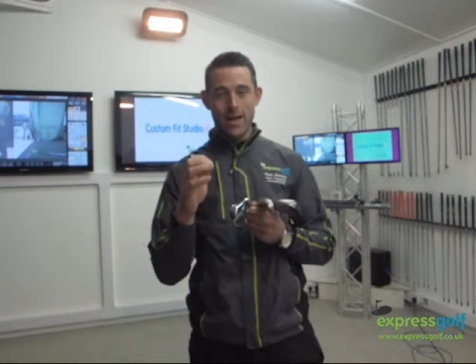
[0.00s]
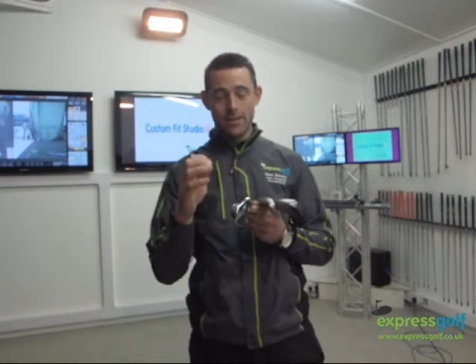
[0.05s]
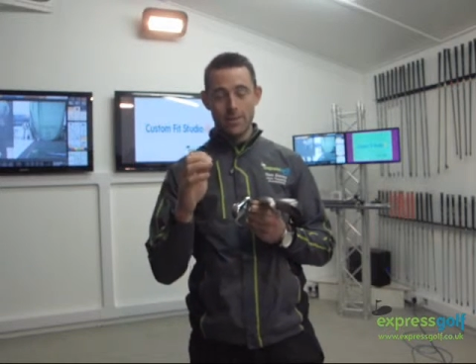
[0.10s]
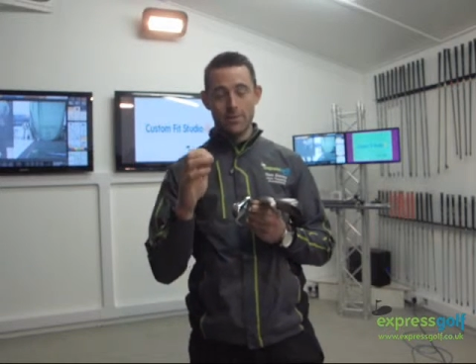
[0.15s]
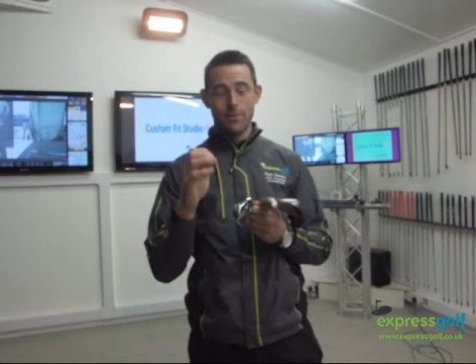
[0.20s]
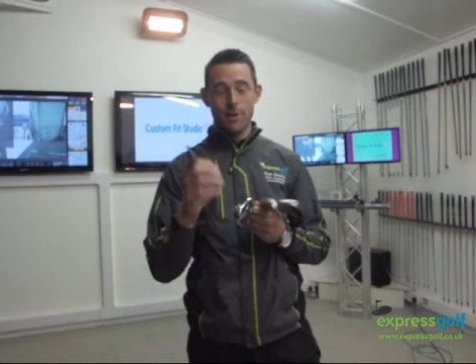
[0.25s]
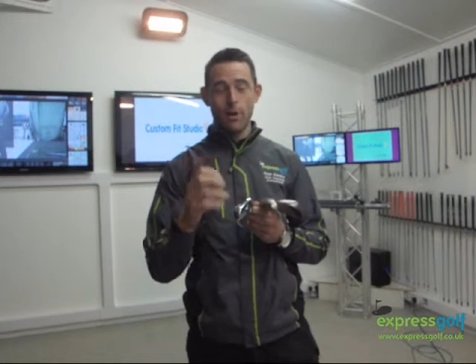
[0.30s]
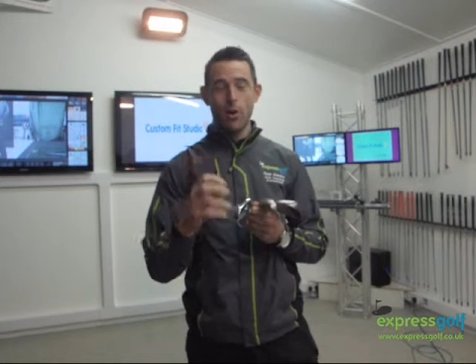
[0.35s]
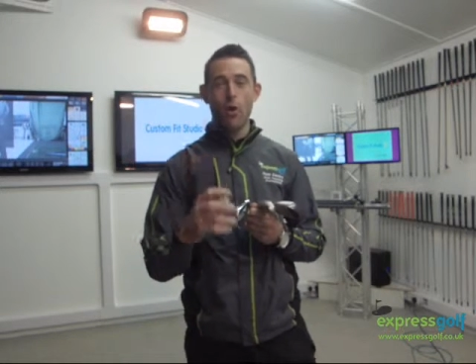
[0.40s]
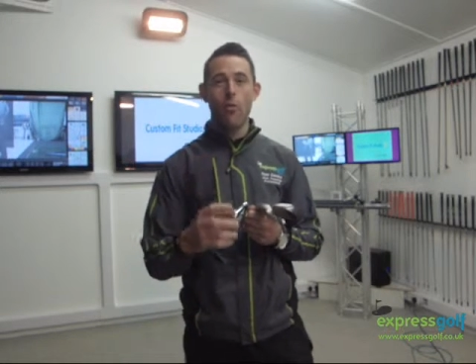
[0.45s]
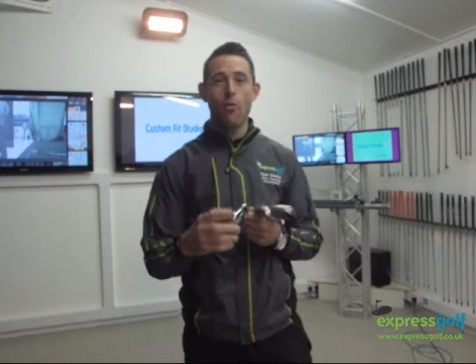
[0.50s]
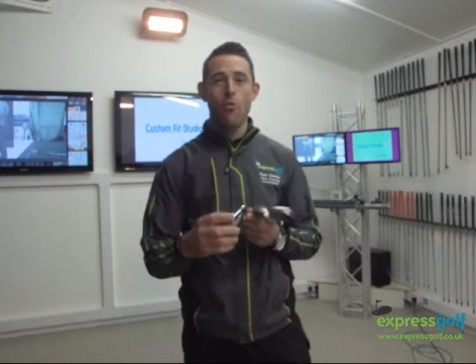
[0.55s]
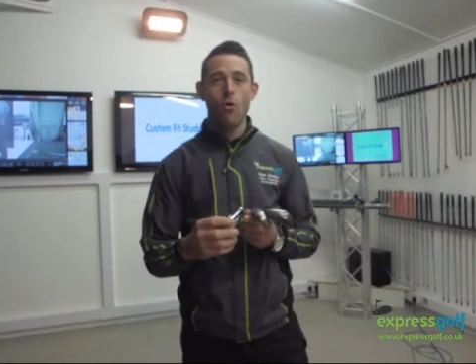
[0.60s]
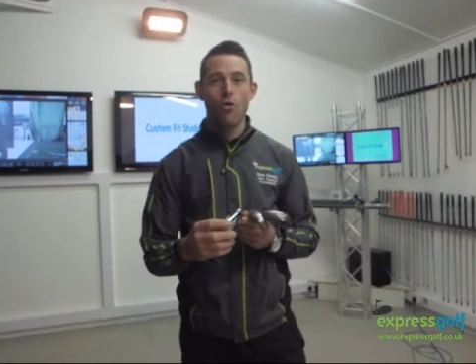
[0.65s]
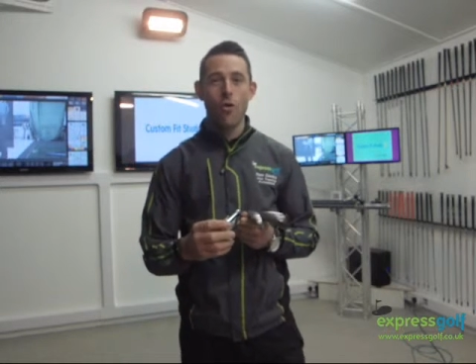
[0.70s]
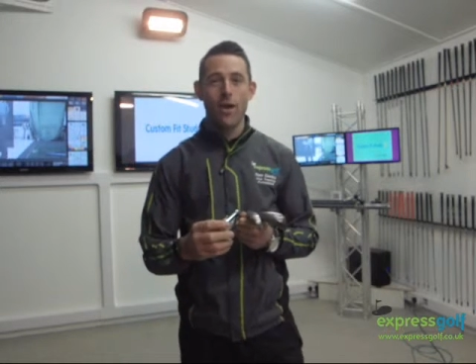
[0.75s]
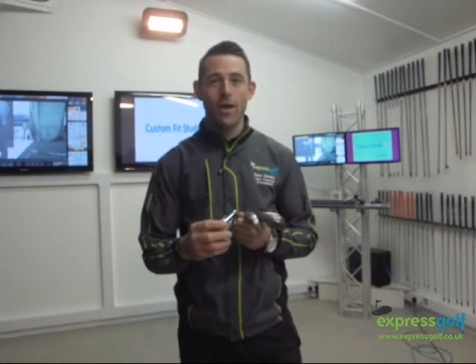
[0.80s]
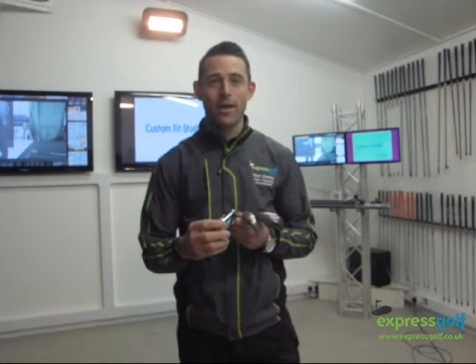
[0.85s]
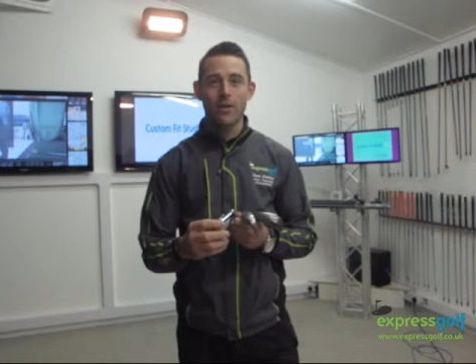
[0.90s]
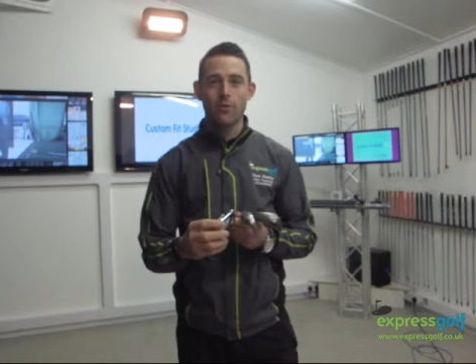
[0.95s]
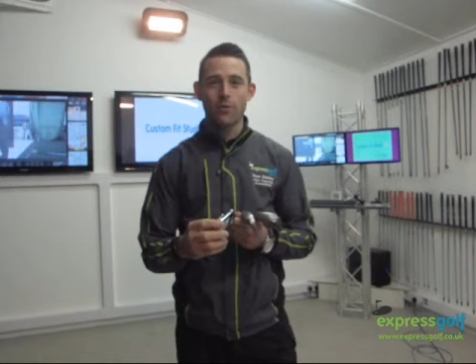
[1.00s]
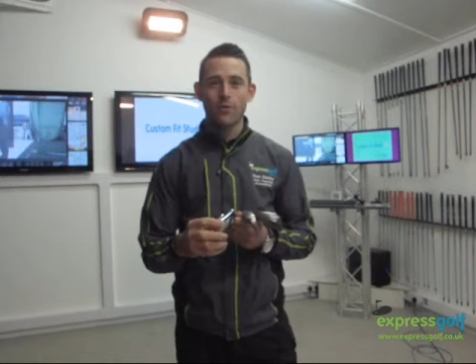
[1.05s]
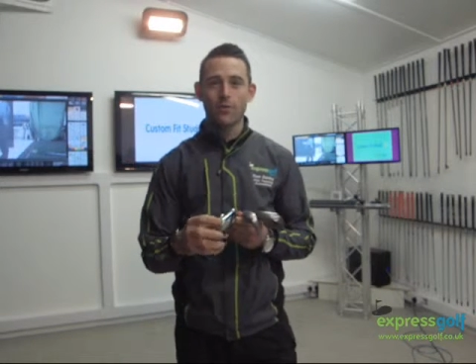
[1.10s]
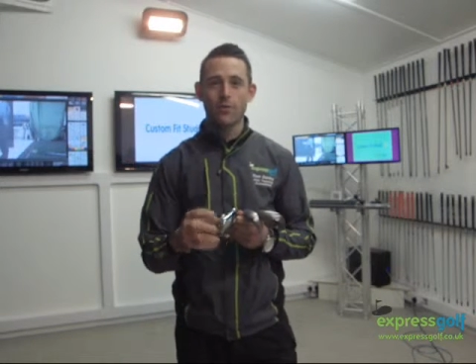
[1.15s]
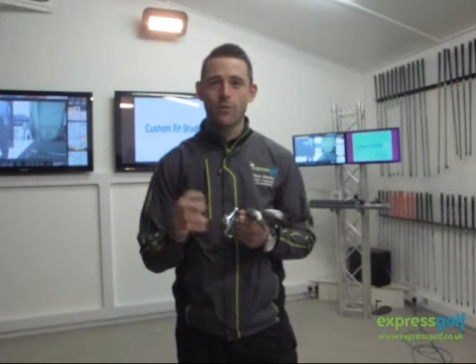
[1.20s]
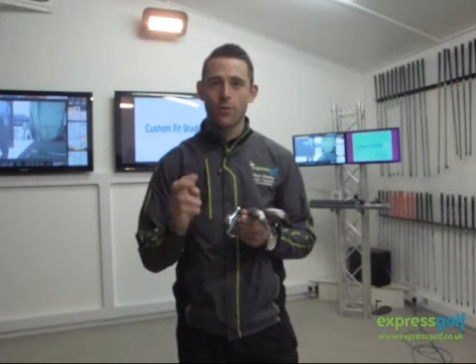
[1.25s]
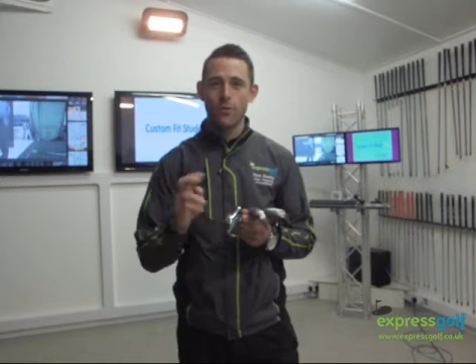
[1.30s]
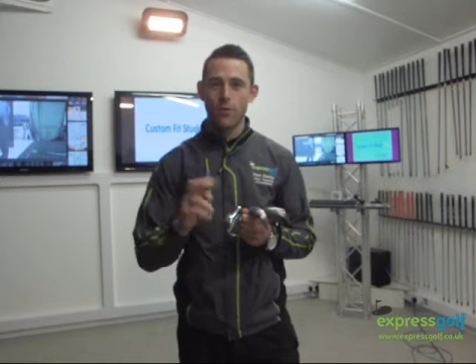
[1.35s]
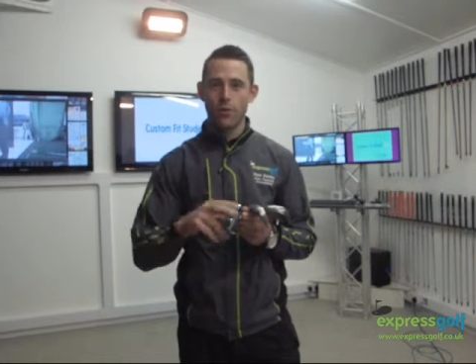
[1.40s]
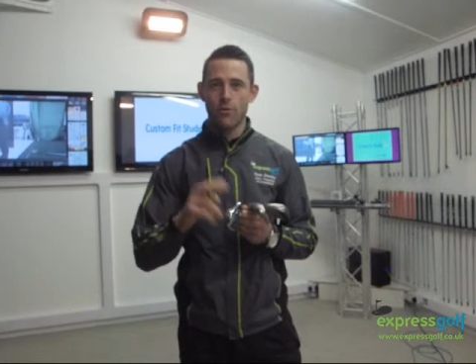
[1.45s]
to be a lot more accurate.
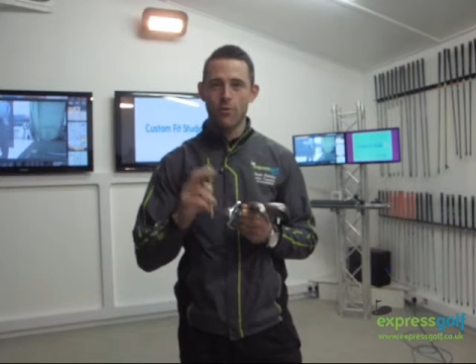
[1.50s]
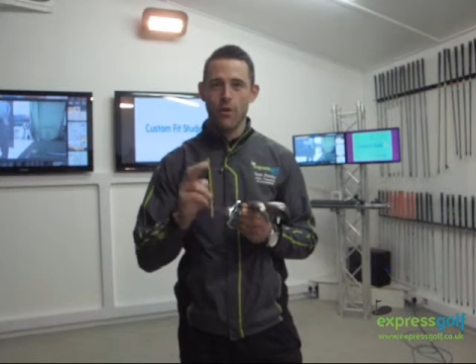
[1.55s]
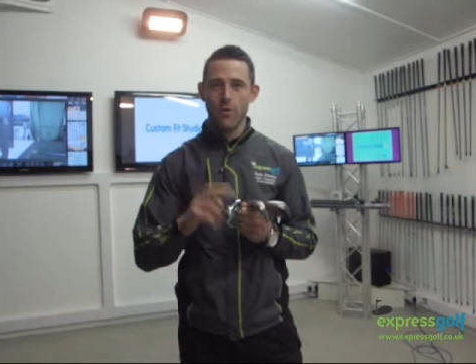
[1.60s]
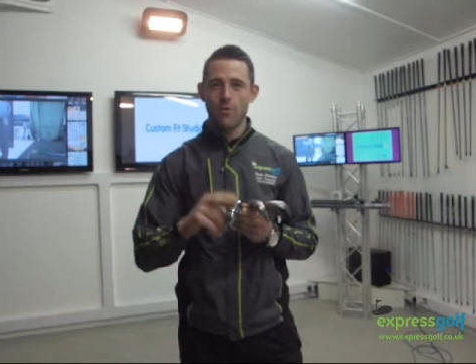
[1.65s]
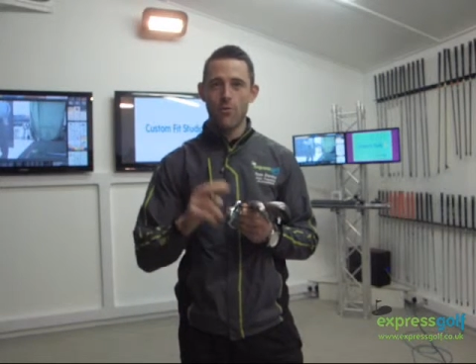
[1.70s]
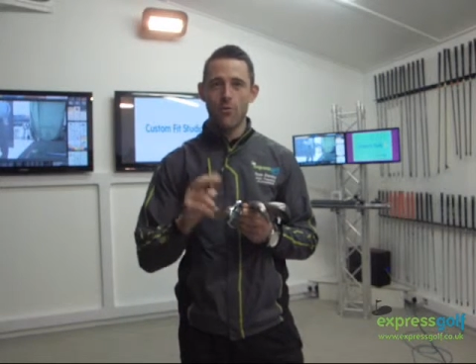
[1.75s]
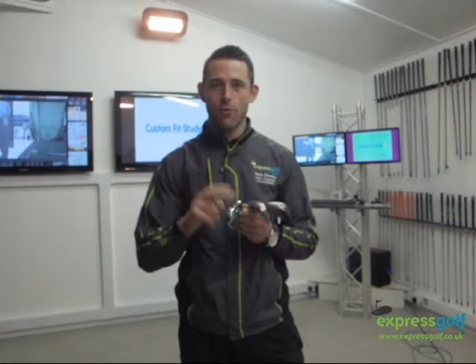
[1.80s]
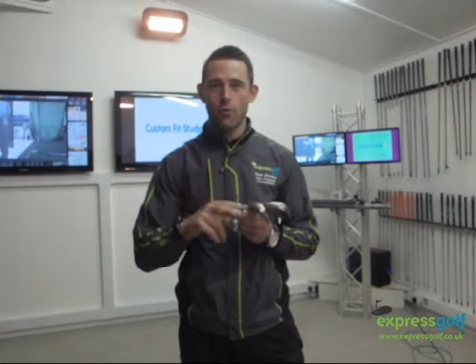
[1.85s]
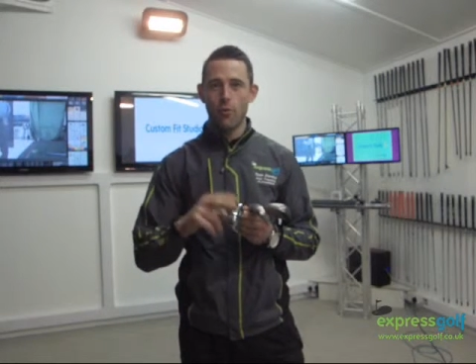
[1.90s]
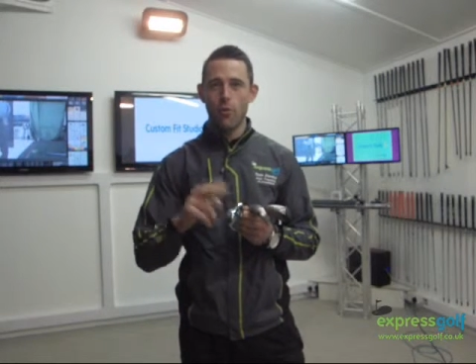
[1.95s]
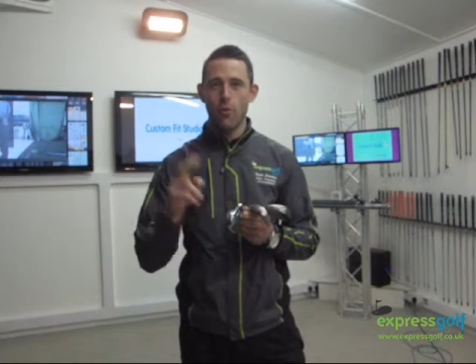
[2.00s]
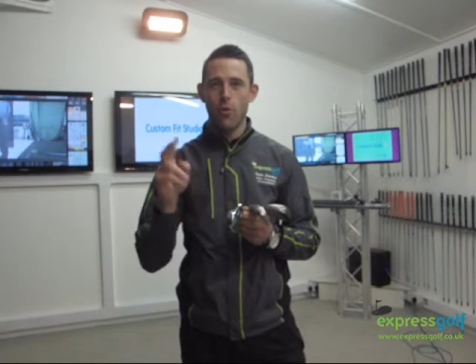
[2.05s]
So if you hit the ground before